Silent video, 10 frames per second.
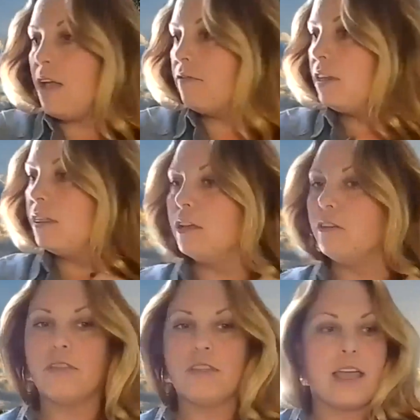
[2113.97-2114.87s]
every
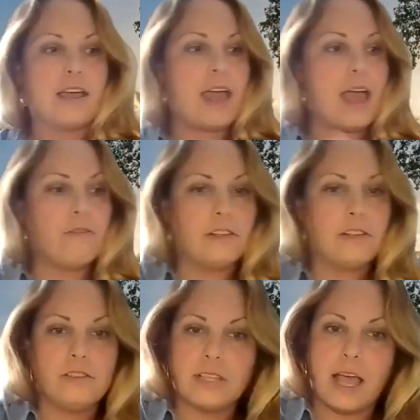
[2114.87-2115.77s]
little thing at every
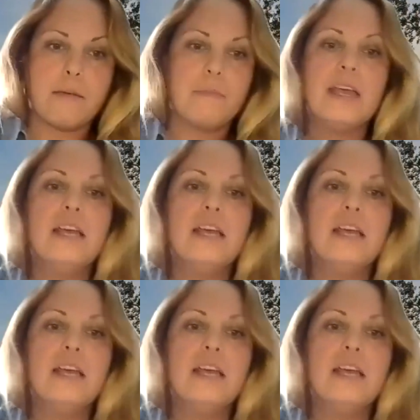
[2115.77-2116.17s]
little time.